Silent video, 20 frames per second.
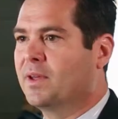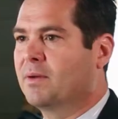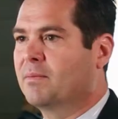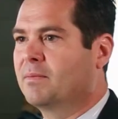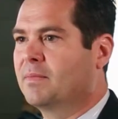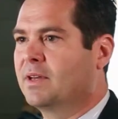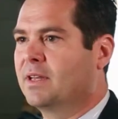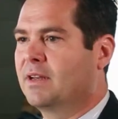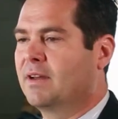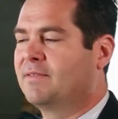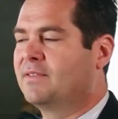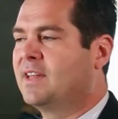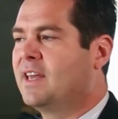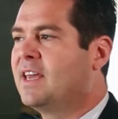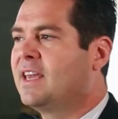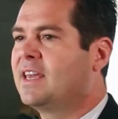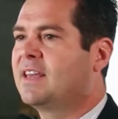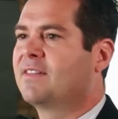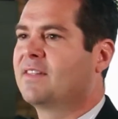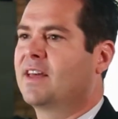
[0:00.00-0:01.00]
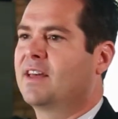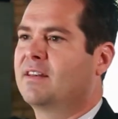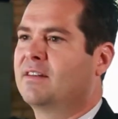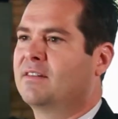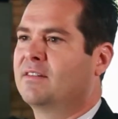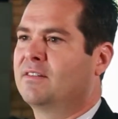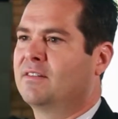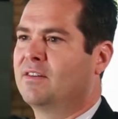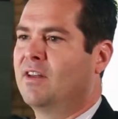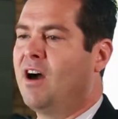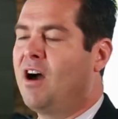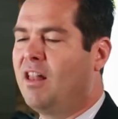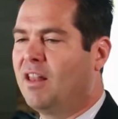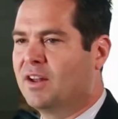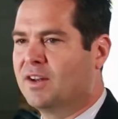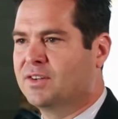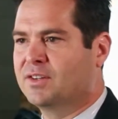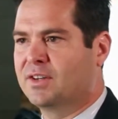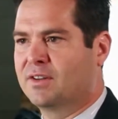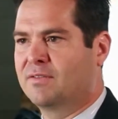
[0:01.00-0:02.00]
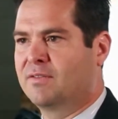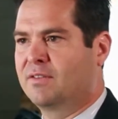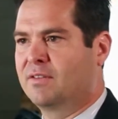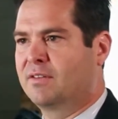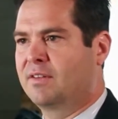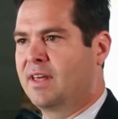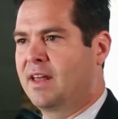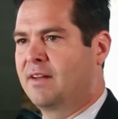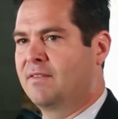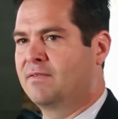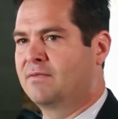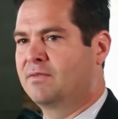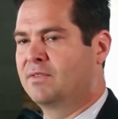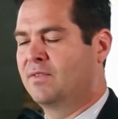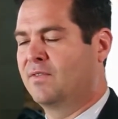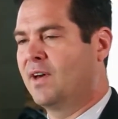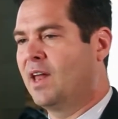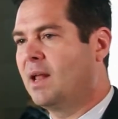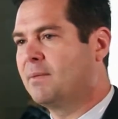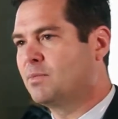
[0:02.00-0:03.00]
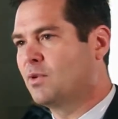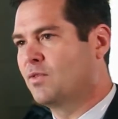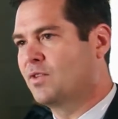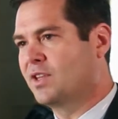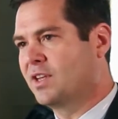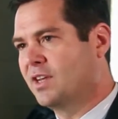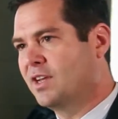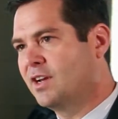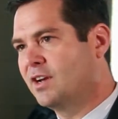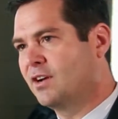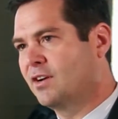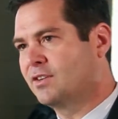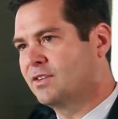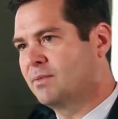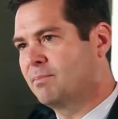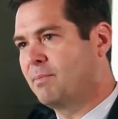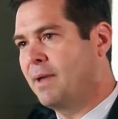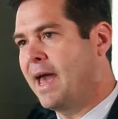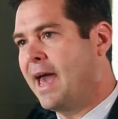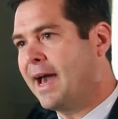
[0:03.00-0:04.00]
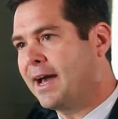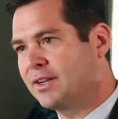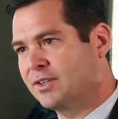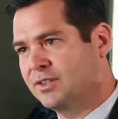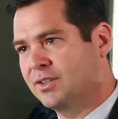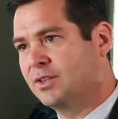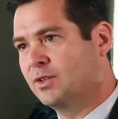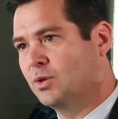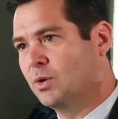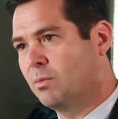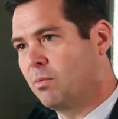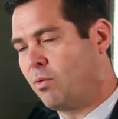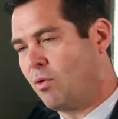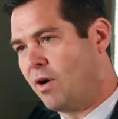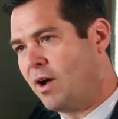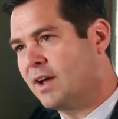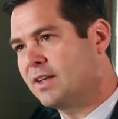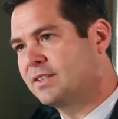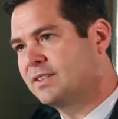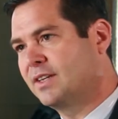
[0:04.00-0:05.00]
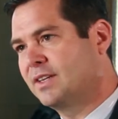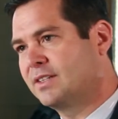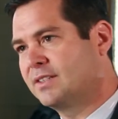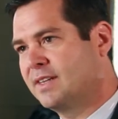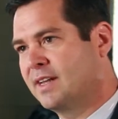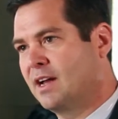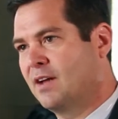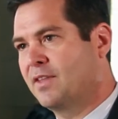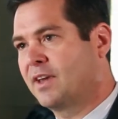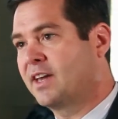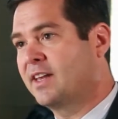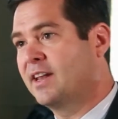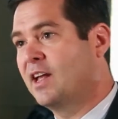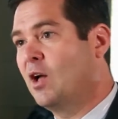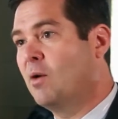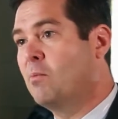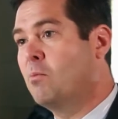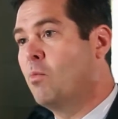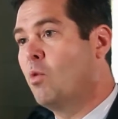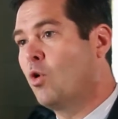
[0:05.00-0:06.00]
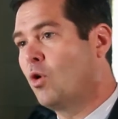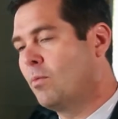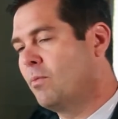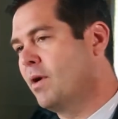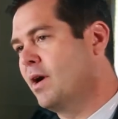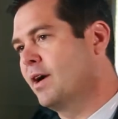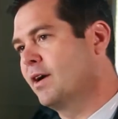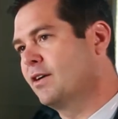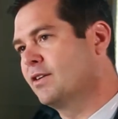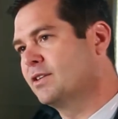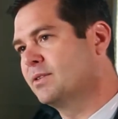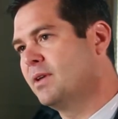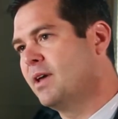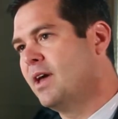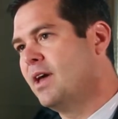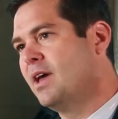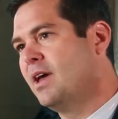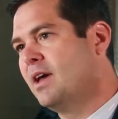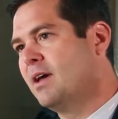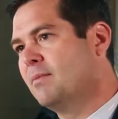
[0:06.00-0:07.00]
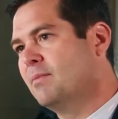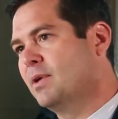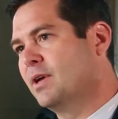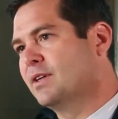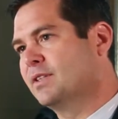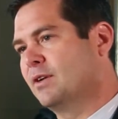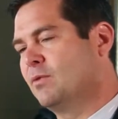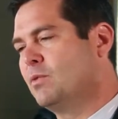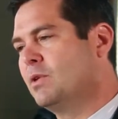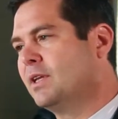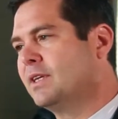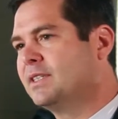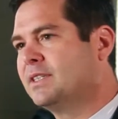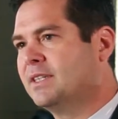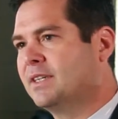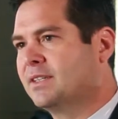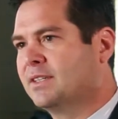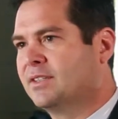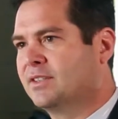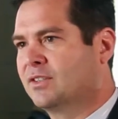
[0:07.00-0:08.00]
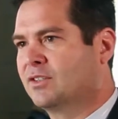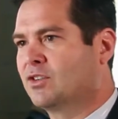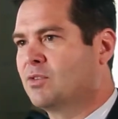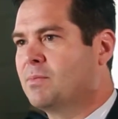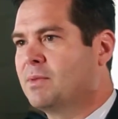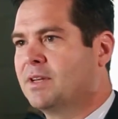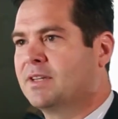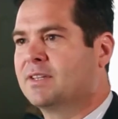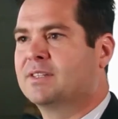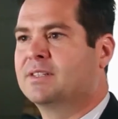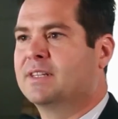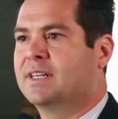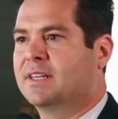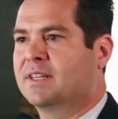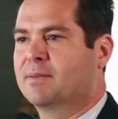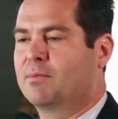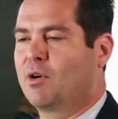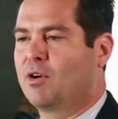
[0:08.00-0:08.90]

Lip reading: them, and I've taken that knowledge that I've developed over the years and packaged it into a process now that can help more buyers, because I really see this as a tremendous need in the